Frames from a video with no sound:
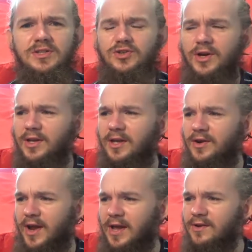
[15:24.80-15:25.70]
try and get
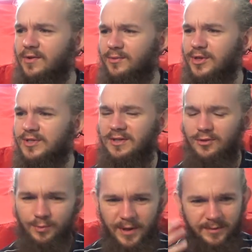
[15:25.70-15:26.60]
your head around this a
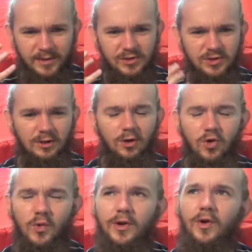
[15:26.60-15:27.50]
little bit, because there's a
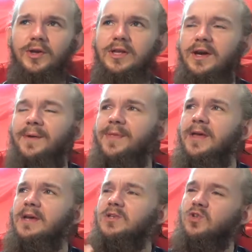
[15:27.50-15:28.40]
lot going on here.
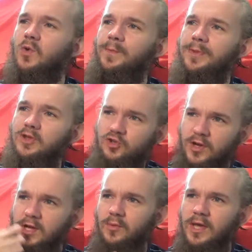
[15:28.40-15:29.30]
So
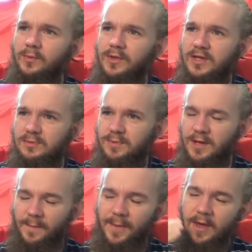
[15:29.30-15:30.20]
straight away with this
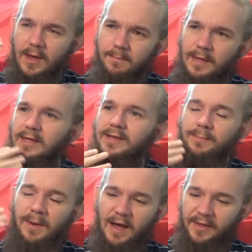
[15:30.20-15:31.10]
beer, middle of your
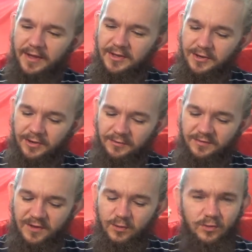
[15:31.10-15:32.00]
palate, you can
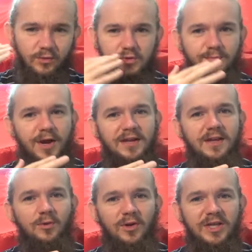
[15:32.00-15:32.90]
feel those
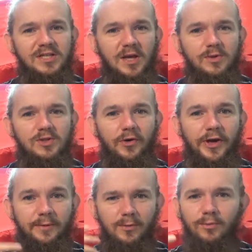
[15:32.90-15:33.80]
bready qualities that I was
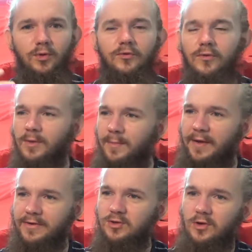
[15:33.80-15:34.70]
talking about, both from the
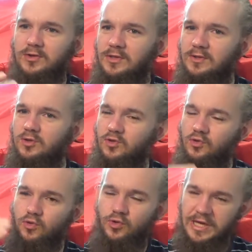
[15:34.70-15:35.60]
Maris Otter and the
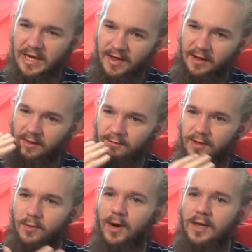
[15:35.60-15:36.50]
Touro. You get that
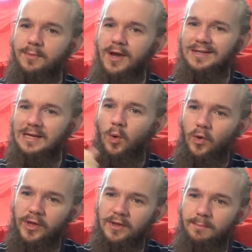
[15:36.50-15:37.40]
lovely white bready
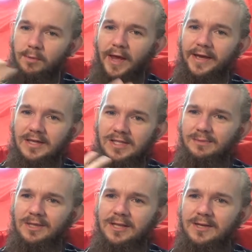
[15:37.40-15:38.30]
quality that blankets the
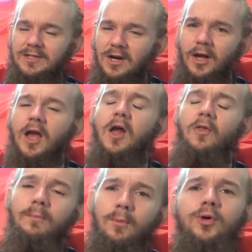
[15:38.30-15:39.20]
middle of your tongue.
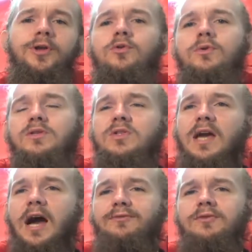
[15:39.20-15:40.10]
The more you go into the
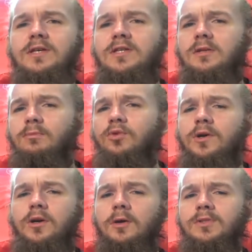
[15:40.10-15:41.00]
aftertaste, the more
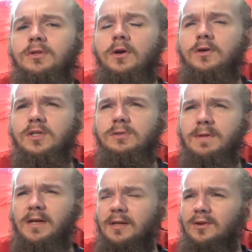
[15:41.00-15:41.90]
it comes across as
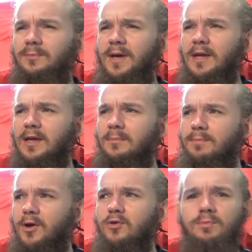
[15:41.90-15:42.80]
being a little bit kind of
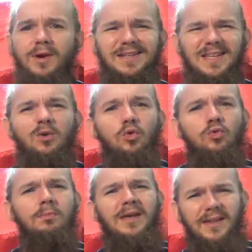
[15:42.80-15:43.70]
brown bready,
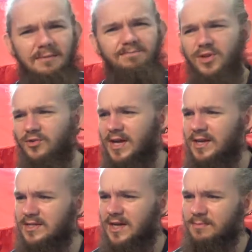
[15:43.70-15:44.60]
wholemealy,
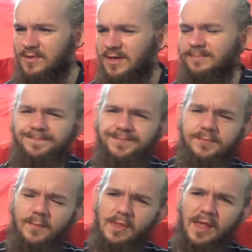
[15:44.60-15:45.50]
grainy type thing.
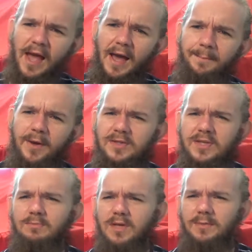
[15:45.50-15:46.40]
But at the
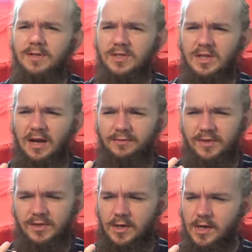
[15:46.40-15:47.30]
same time, it doesn't have
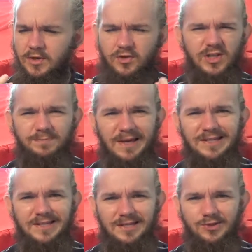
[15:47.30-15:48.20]
the sort of
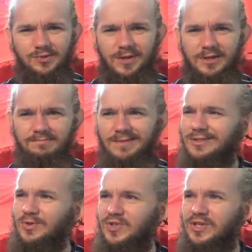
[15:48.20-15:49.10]
spiciness you might
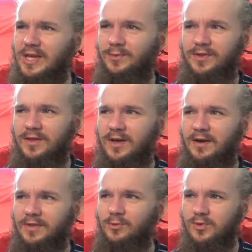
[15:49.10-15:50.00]
associate with it
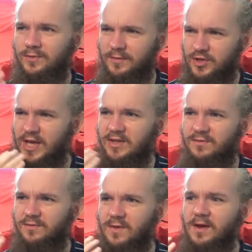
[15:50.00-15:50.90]
having those flavours. It is
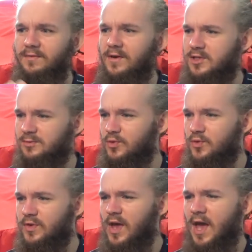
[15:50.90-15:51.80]
very, very
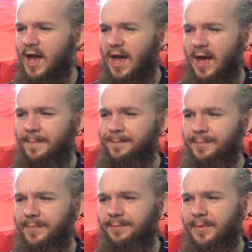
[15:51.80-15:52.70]
smooth.
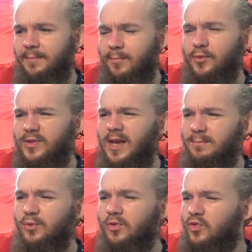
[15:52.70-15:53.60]
But both
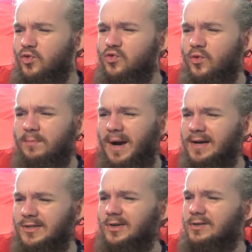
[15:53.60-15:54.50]
Touro and
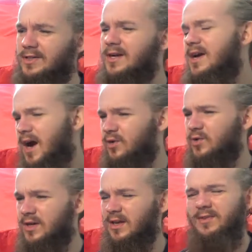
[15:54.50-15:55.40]
Maris Otter are
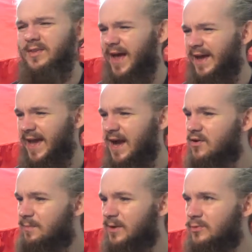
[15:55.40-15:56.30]
going to give you that.
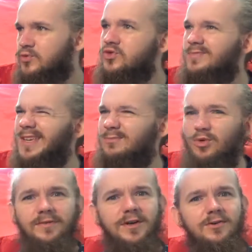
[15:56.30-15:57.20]
Carapils is
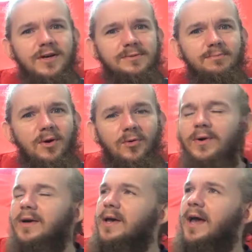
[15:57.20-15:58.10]
more of a crisp
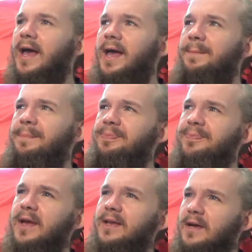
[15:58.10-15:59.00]
malt, and
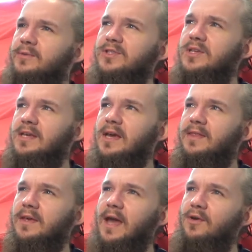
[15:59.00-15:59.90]
I would say, yeah,
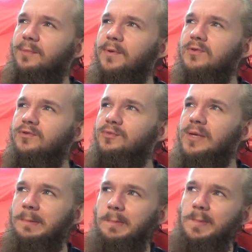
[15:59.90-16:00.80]
the Carapils for
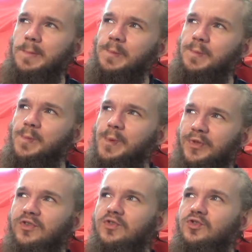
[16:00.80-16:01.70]
me
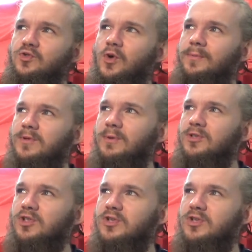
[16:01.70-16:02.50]
doesn't show up as much as